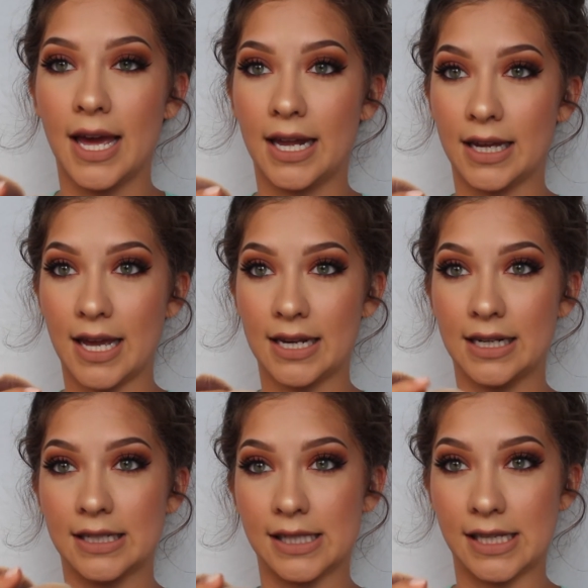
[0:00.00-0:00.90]
And again,
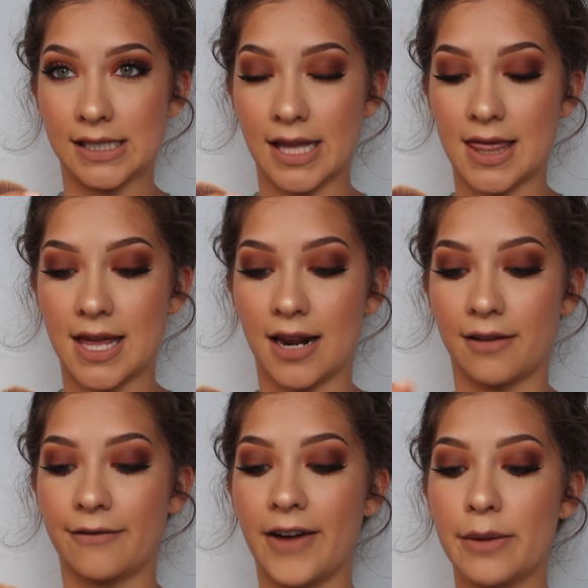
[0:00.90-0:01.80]
it is these
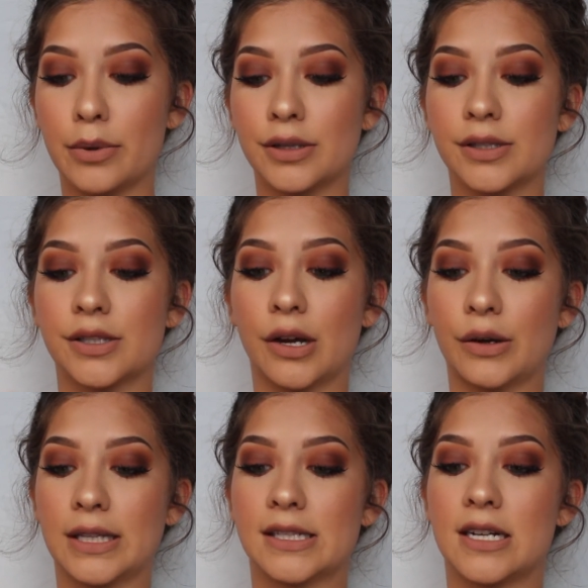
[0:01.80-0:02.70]
synthetic fibers, so
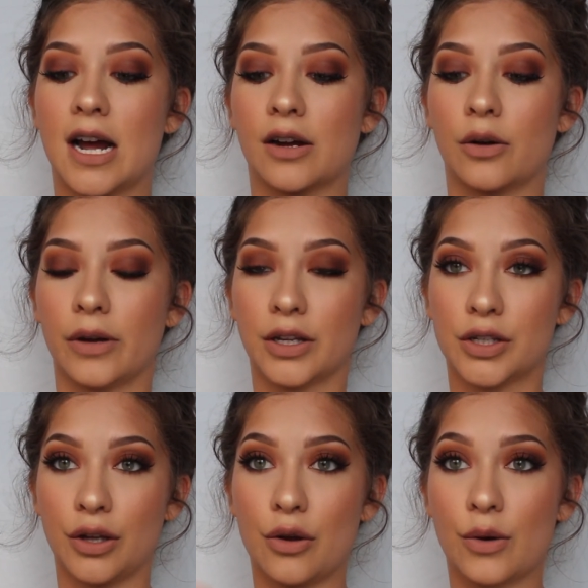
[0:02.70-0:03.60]
it's not going
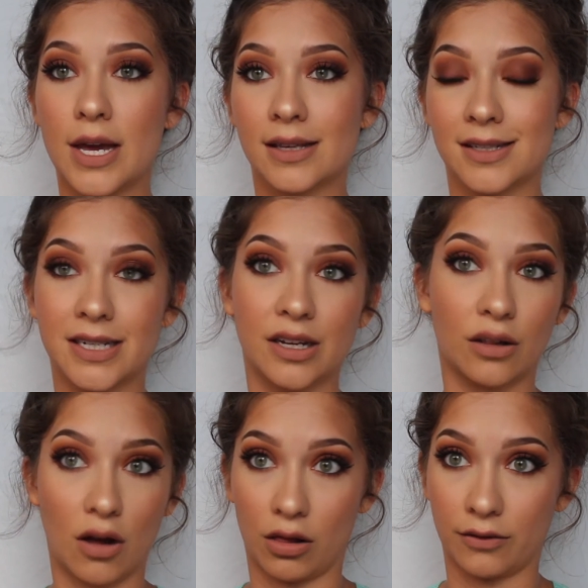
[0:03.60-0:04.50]
to
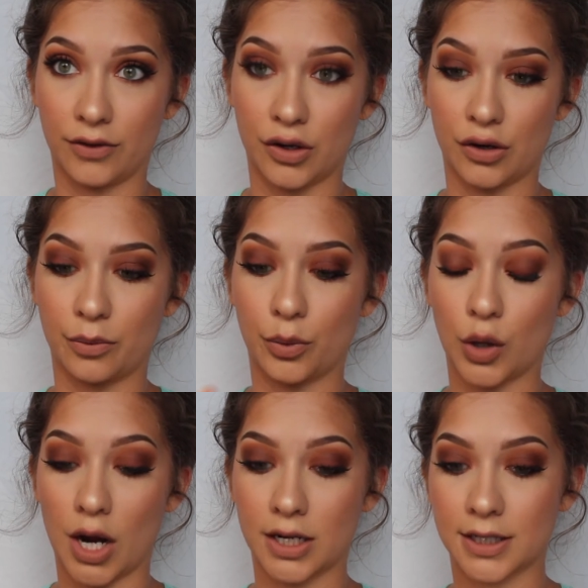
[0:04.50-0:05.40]
steal all of your
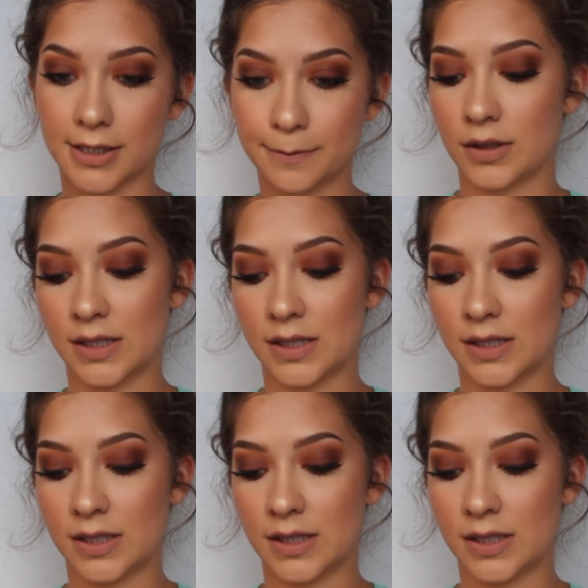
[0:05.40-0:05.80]
product.